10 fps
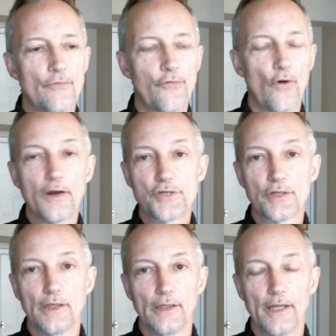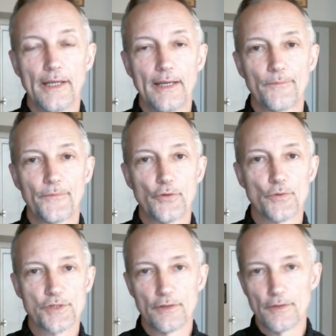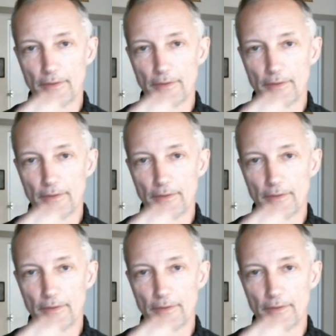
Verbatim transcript: fraudulently to a certain